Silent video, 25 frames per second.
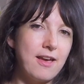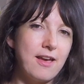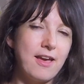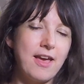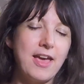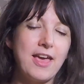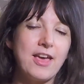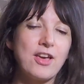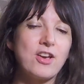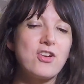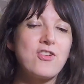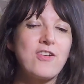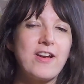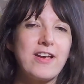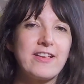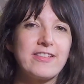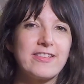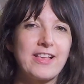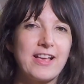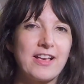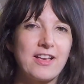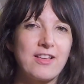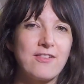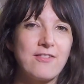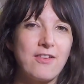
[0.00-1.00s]
it
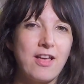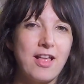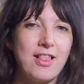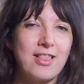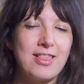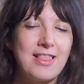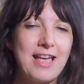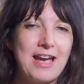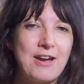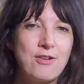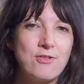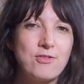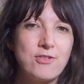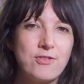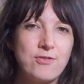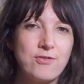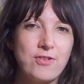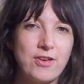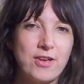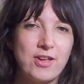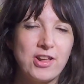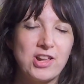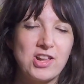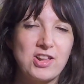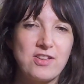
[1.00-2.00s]
creates like a louder
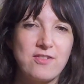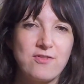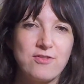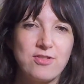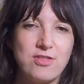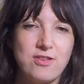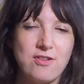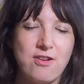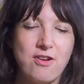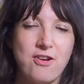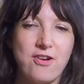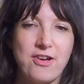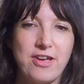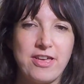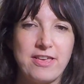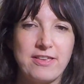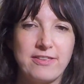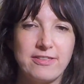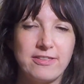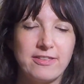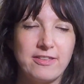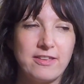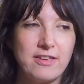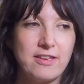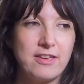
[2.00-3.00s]
version of the
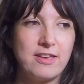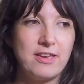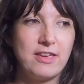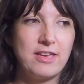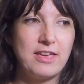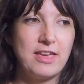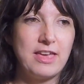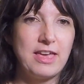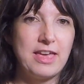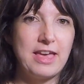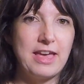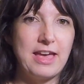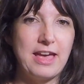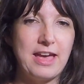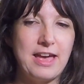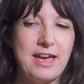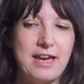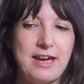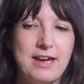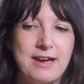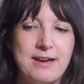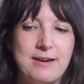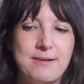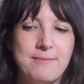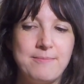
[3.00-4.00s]
noise.
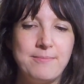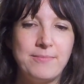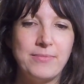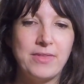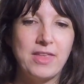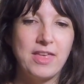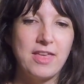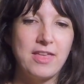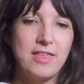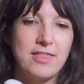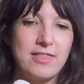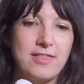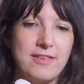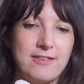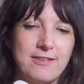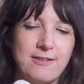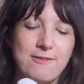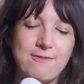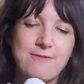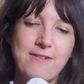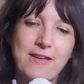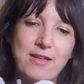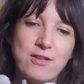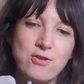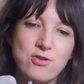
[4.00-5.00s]
There's a
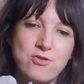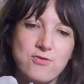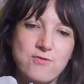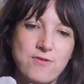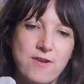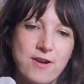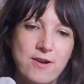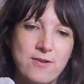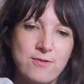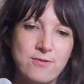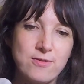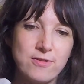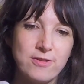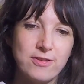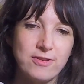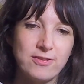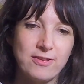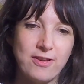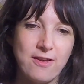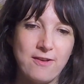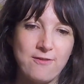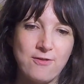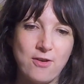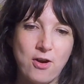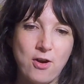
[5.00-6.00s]
Velcro
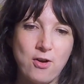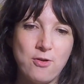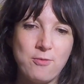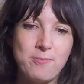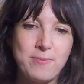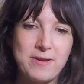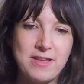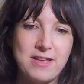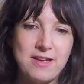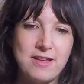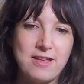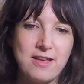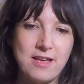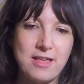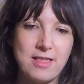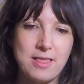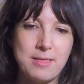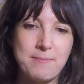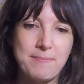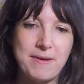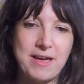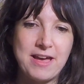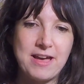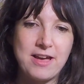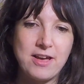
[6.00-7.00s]
sort of opening at
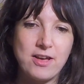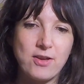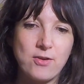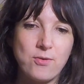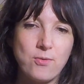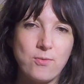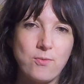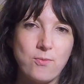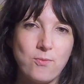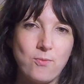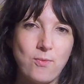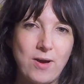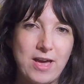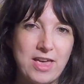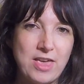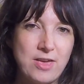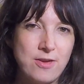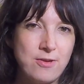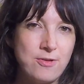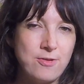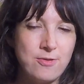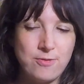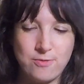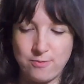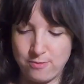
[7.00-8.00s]
the back where
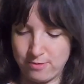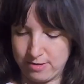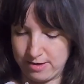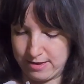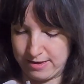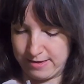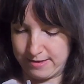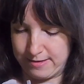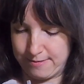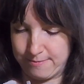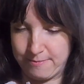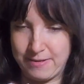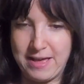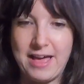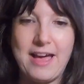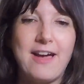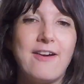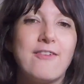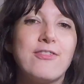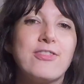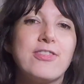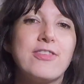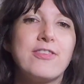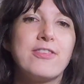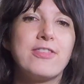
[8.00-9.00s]
you
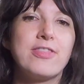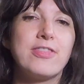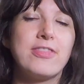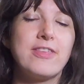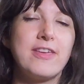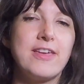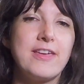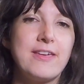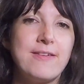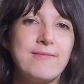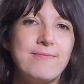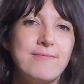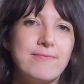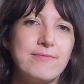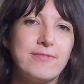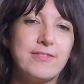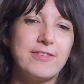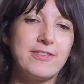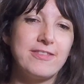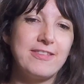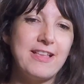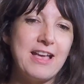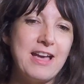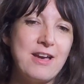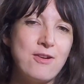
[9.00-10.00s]
have the
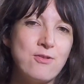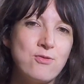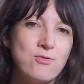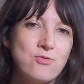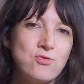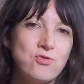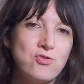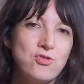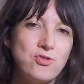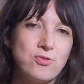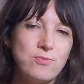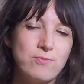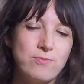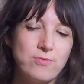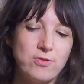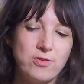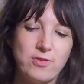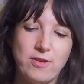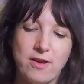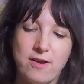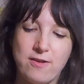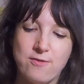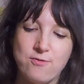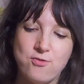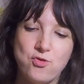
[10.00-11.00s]
sound
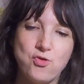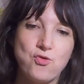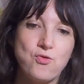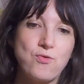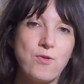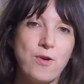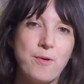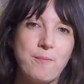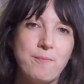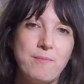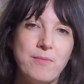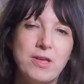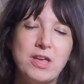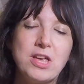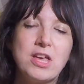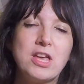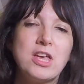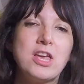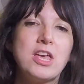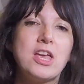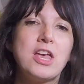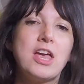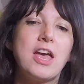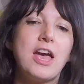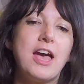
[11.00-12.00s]
sort of drum,
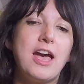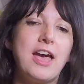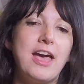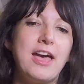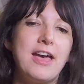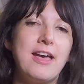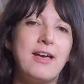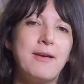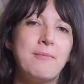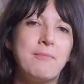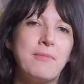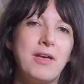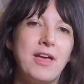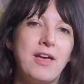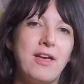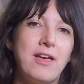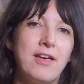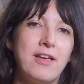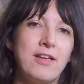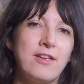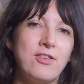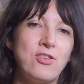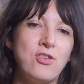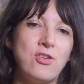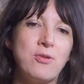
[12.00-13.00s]

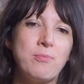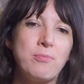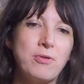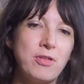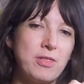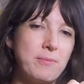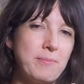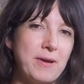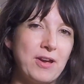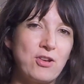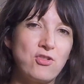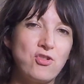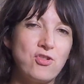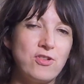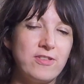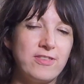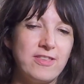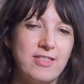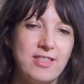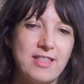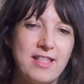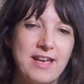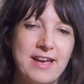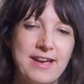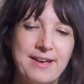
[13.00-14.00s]
and you put the batteries
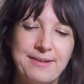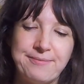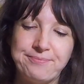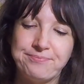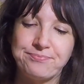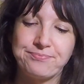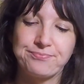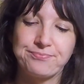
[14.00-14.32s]
in there.